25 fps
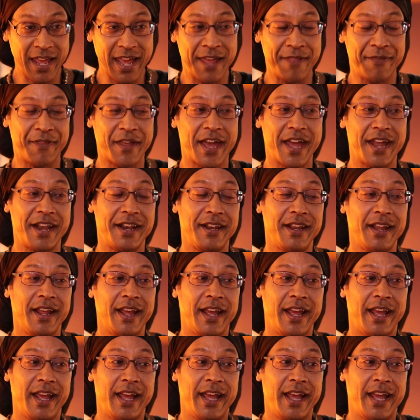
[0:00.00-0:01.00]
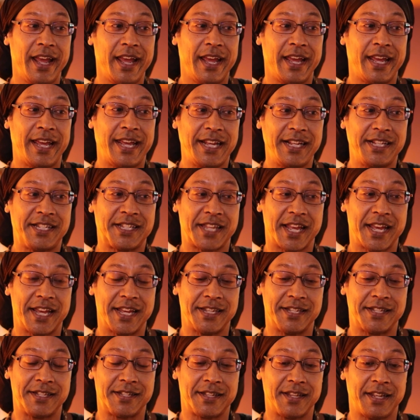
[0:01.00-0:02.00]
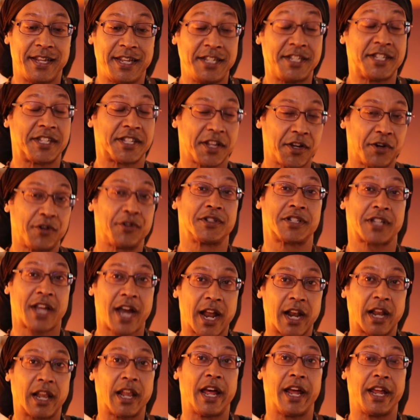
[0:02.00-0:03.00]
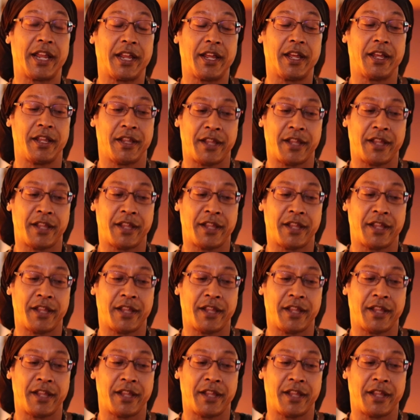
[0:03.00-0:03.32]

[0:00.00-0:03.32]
And then he says, he still is kind of like,